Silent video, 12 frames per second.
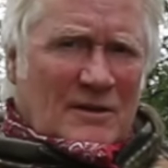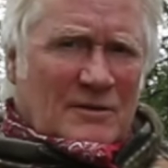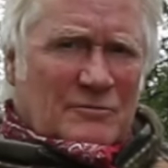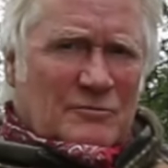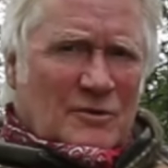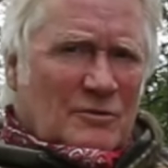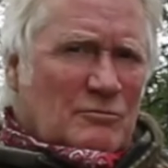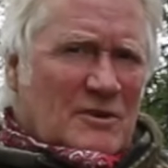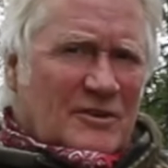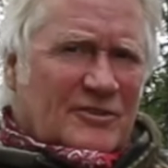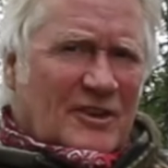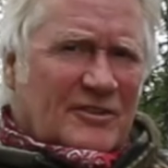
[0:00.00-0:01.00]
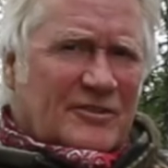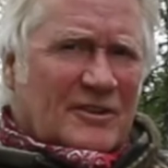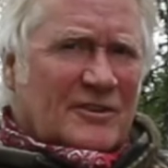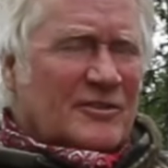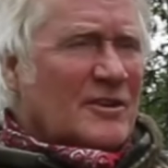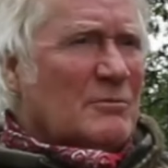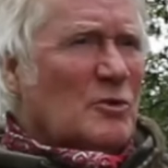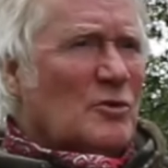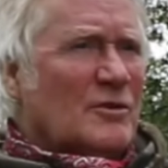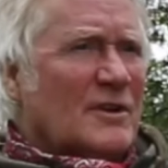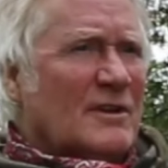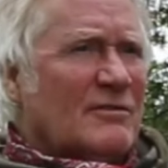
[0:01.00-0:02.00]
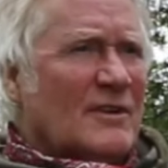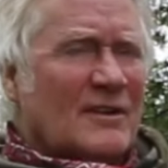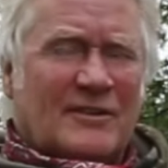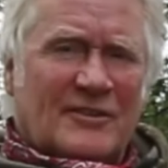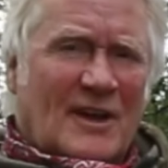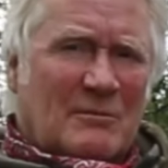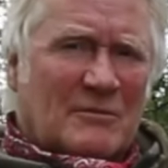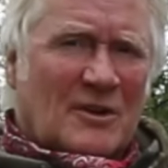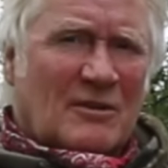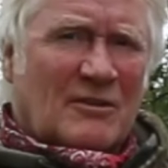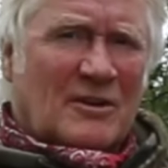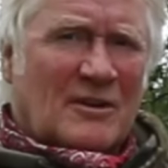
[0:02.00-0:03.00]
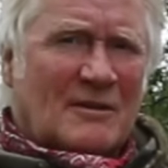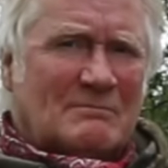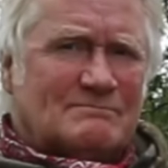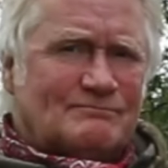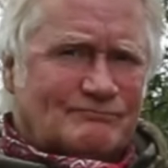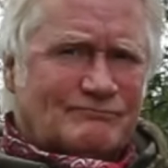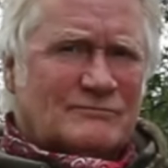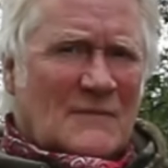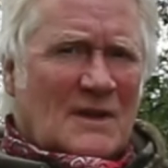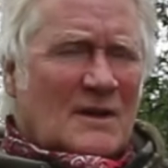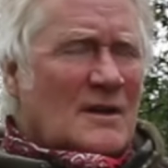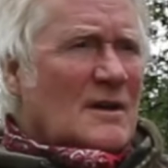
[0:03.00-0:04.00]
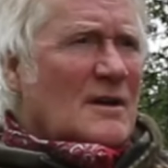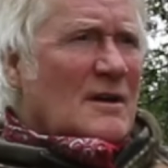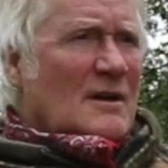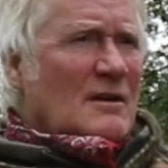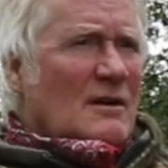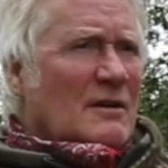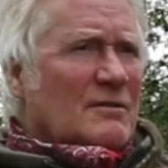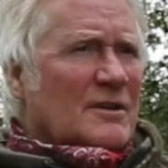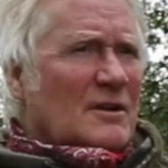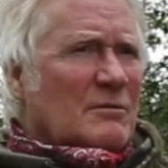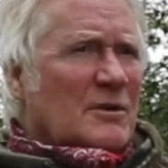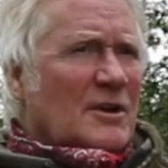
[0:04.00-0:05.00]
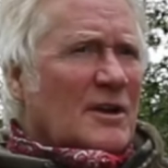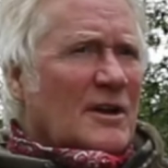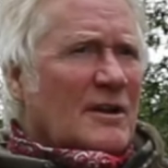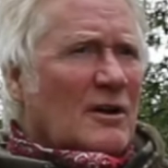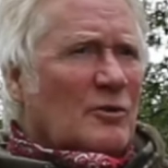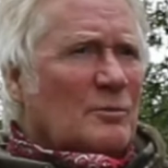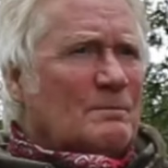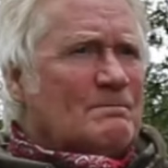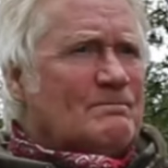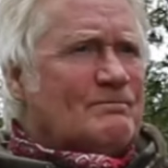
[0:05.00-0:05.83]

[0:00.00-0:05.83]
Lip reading: and reassess things in the morning. If nothing's happened overnight, I think I'm going to head home.